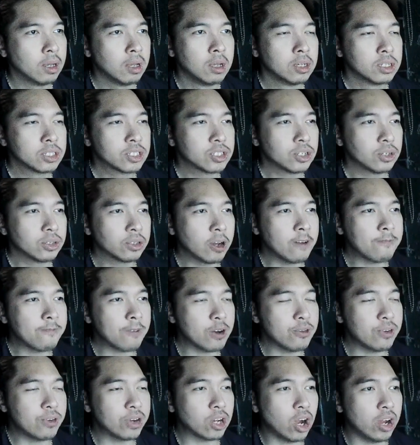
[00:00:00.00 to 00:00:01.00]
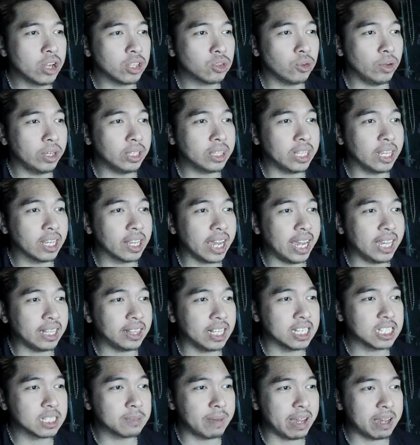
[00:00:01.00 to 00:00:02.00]
So therefore, we're going to integrate
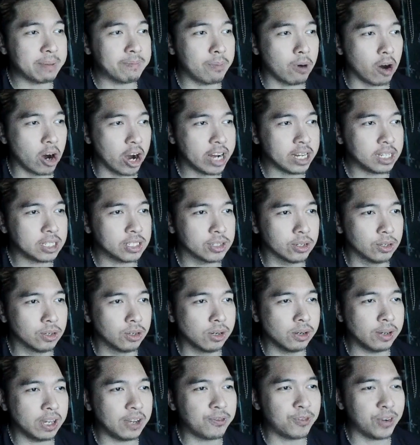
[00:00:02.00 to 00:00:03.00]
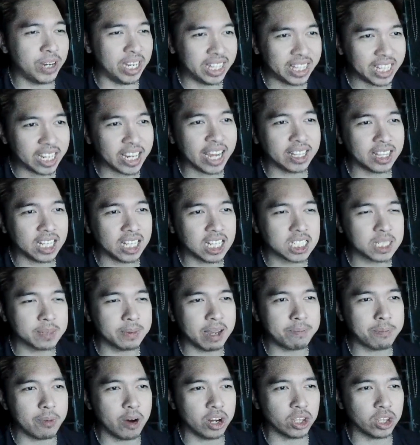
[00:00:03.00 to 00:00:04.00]
this by parts. So if we integrate this by
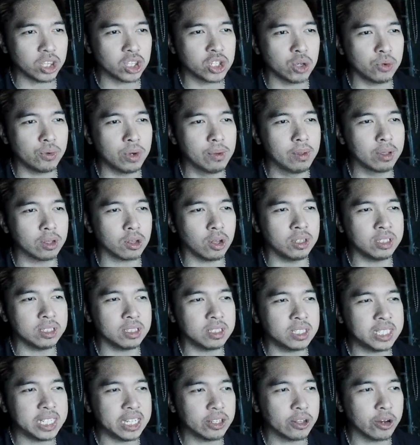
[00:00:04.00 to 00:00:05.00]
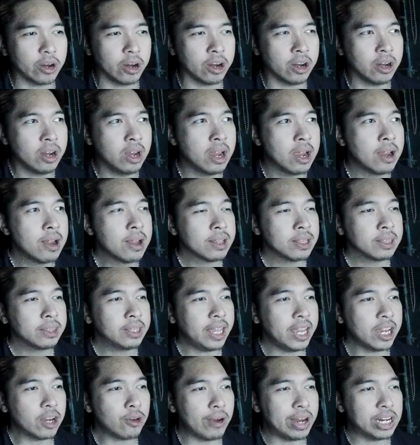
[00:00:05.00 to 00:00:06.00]
parts, so we will consider the
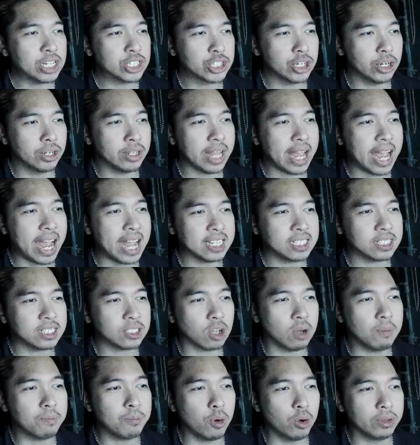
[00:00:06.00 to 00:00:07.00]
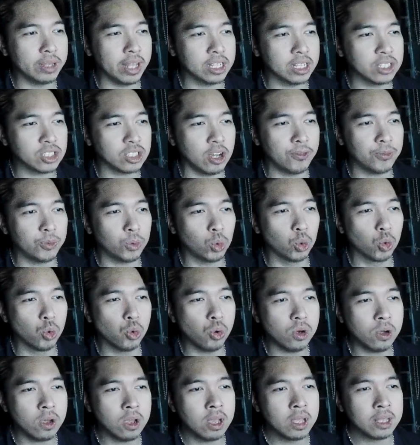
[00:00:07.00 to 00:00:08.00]
equation as components of
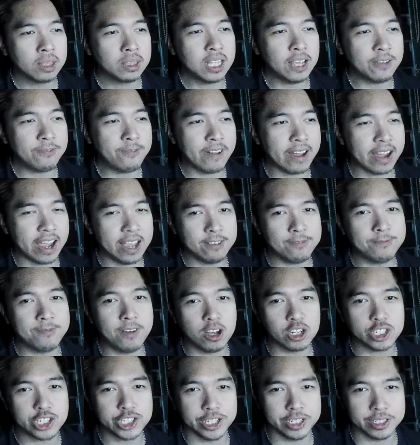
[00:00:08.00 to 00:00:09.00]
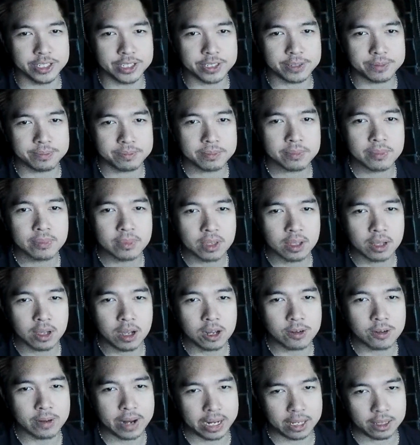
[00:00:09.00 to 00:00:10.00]
two different functions.
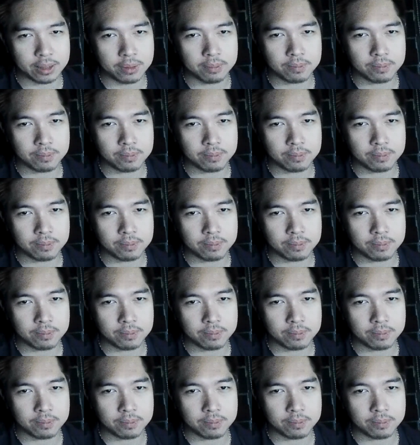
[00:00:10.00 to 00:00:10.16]
All right.